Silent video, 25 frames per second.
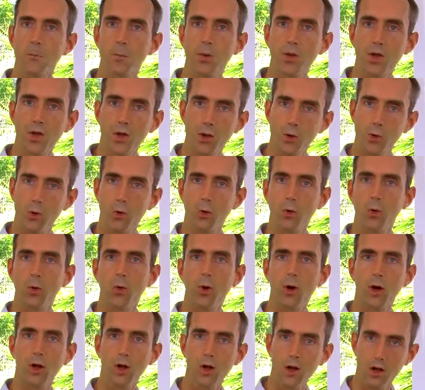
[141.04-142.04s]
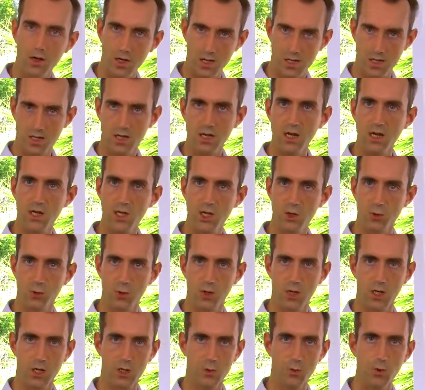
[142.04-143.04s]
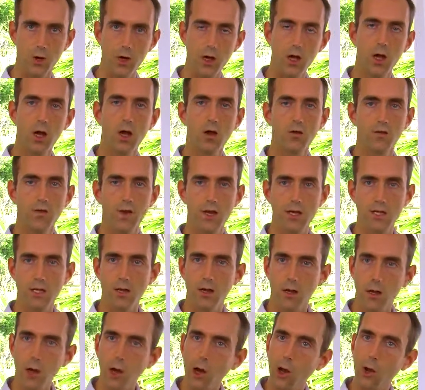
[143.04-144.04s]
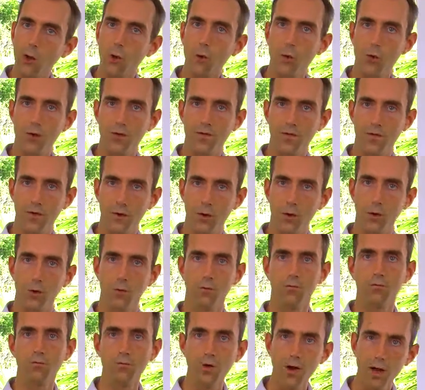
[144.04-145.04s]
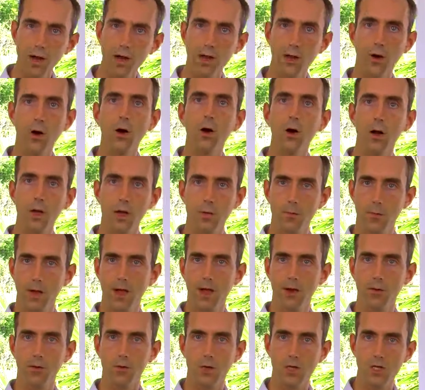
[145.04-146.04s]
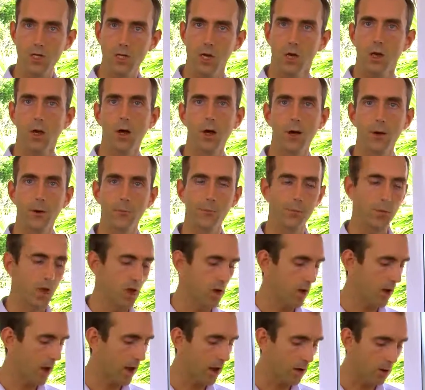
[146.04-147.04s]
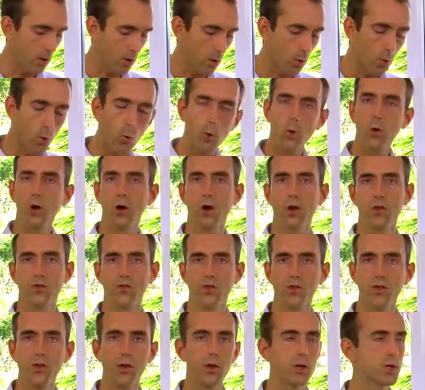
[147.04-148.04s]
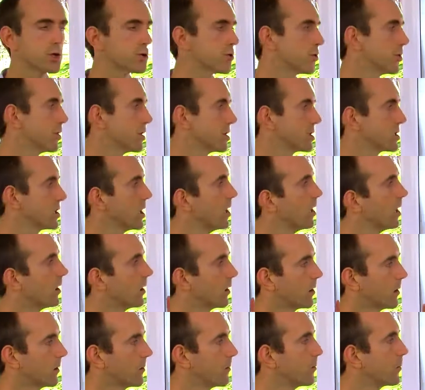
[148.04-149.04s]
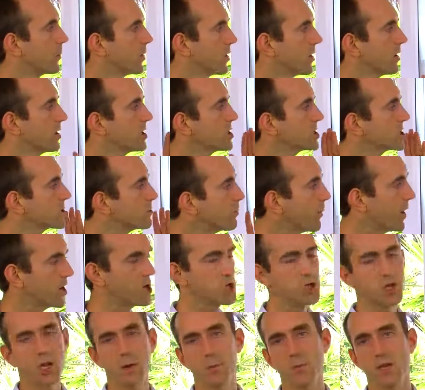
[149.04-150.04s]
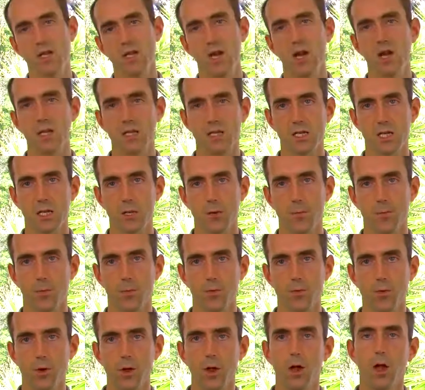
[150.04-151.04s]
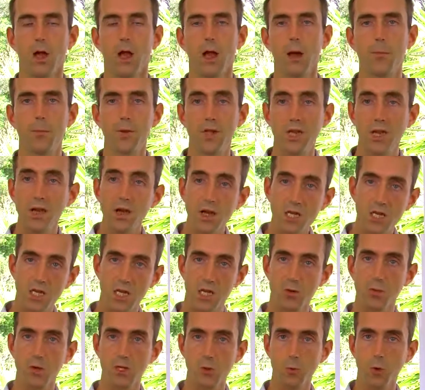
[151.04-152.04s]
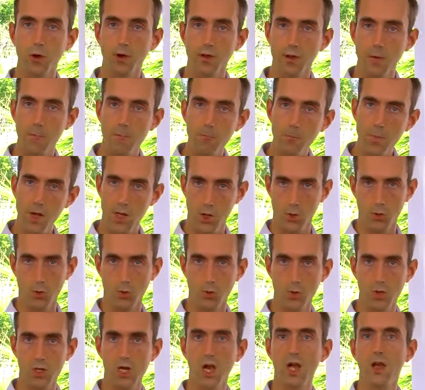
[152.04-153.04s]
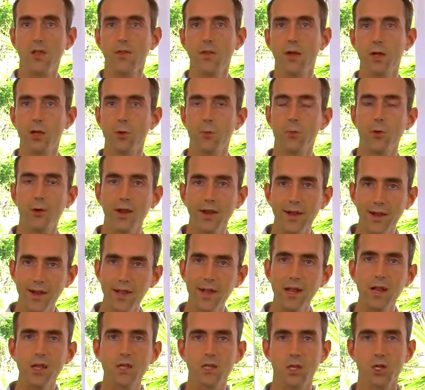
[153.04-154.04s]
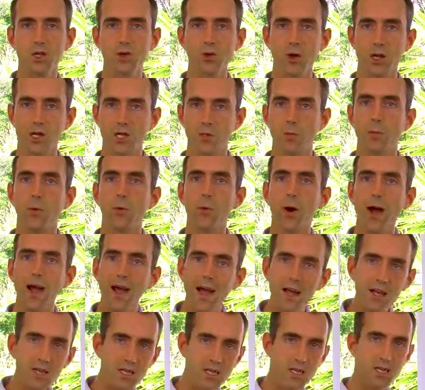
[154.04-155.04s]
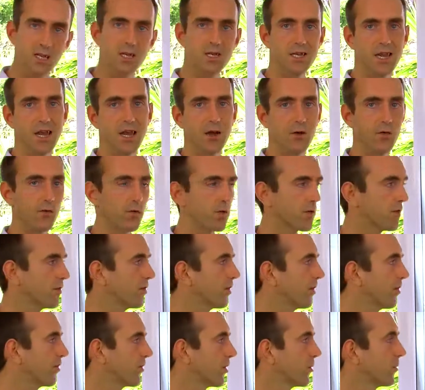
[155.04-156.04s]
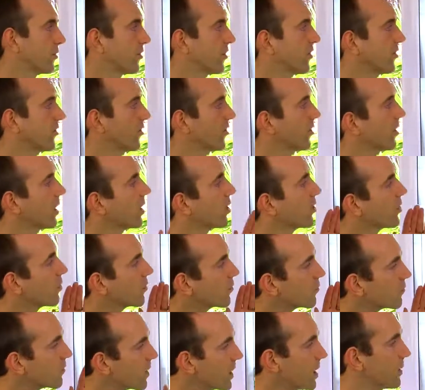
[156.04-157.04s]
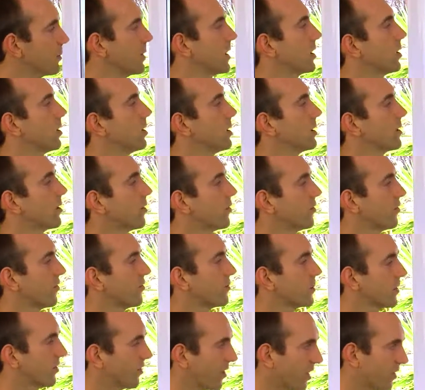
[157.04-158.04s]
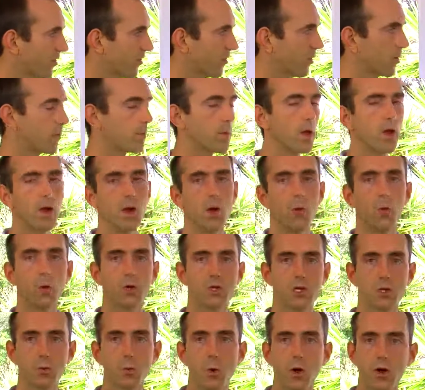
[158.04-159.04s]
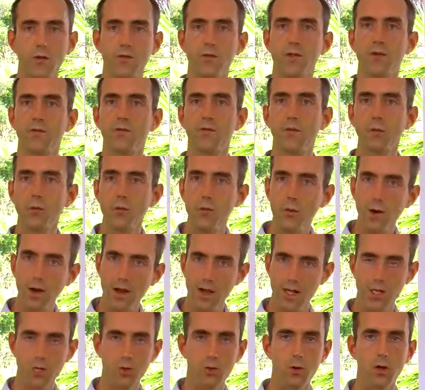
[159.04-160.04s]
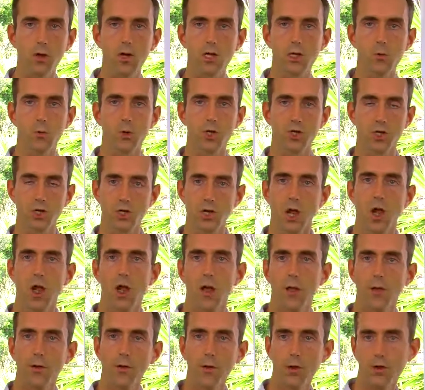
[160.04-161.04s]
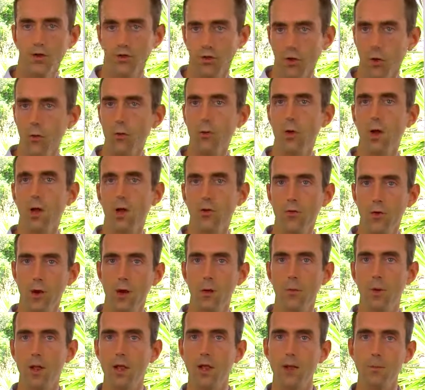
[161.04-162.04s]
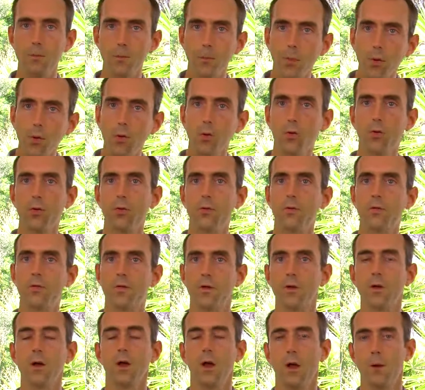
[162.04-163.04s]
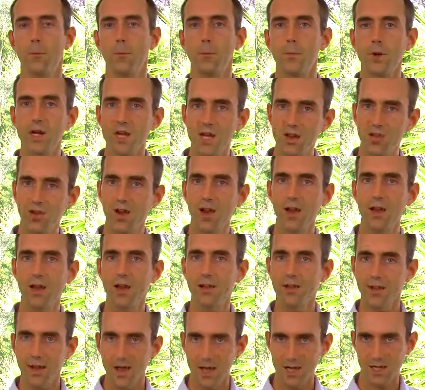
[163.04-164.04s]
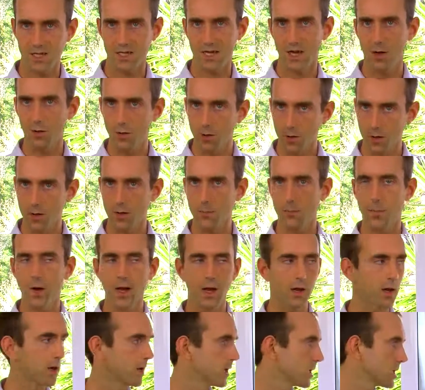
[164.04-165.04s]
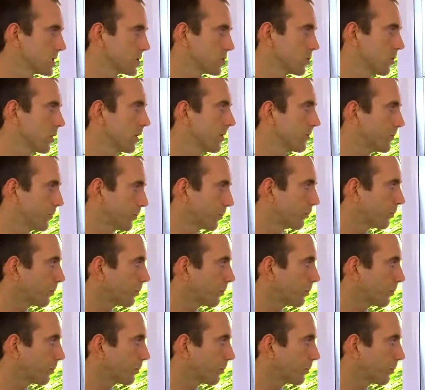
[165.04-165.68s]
pure constituents, right? Things like chlorophyll, really high amounts, all kinds of nutrients, but especially potassium, right? And potassium is one of the minerals that your body needs to transport acids out of the system. So this is an incredibly high dose of potassium, which is one of the 4 electrolytes, which is so incredibly important for maintaining that acid-alkaline balance, right?